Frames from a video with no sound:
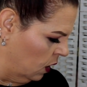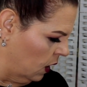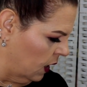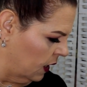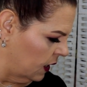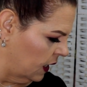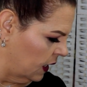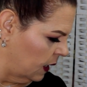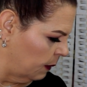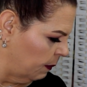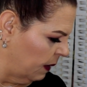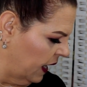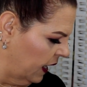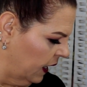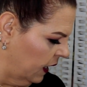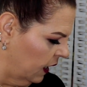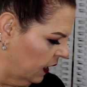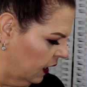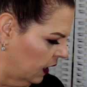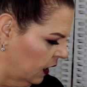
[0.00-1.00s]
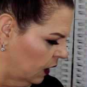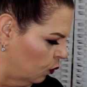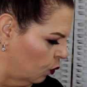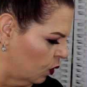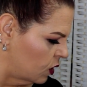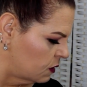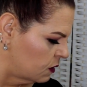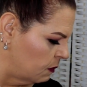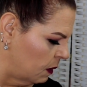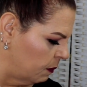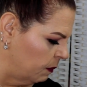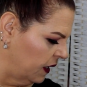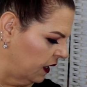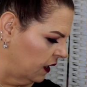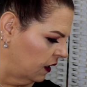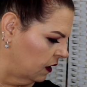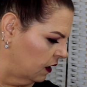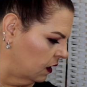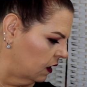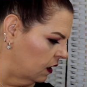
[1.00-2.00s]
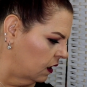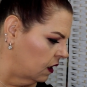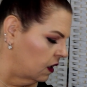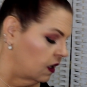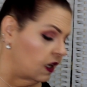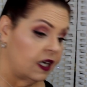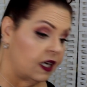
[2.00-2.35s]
I need a pen. Where's my pen?